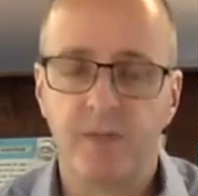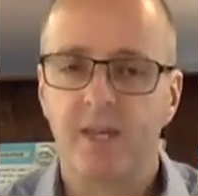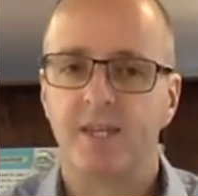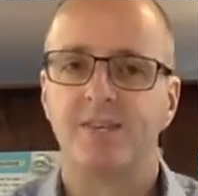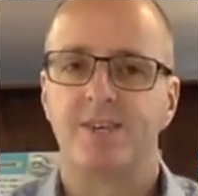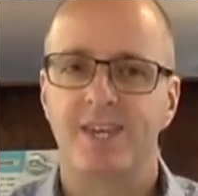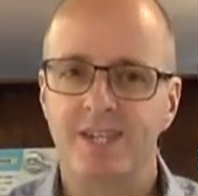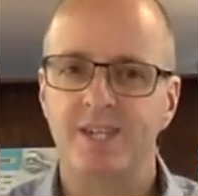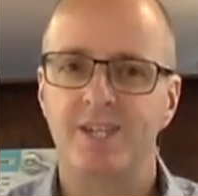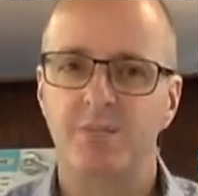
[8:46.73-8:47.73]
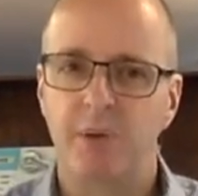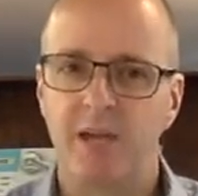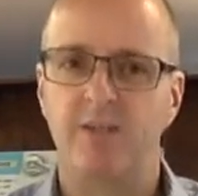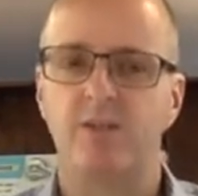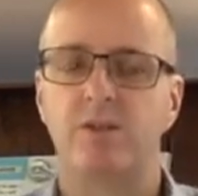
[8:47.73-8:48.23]
is
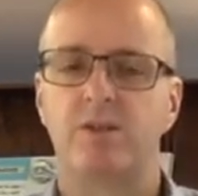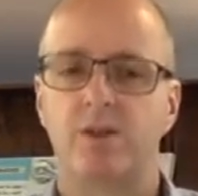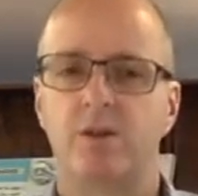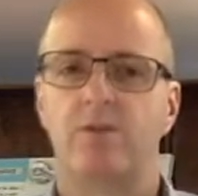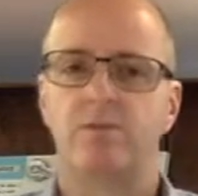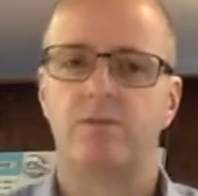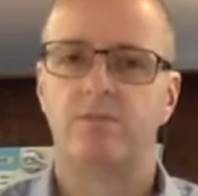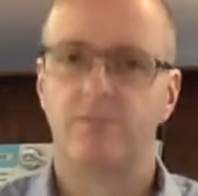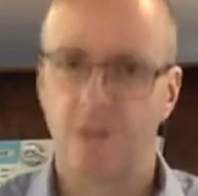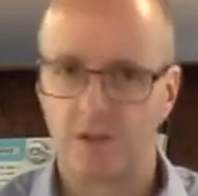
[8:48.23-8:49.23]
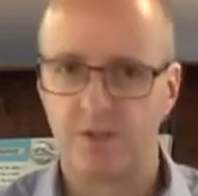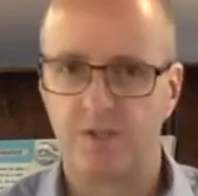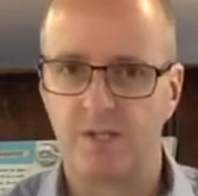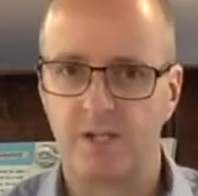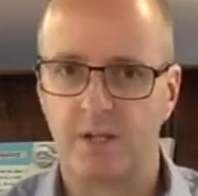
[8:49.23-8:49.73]
independent of velocity.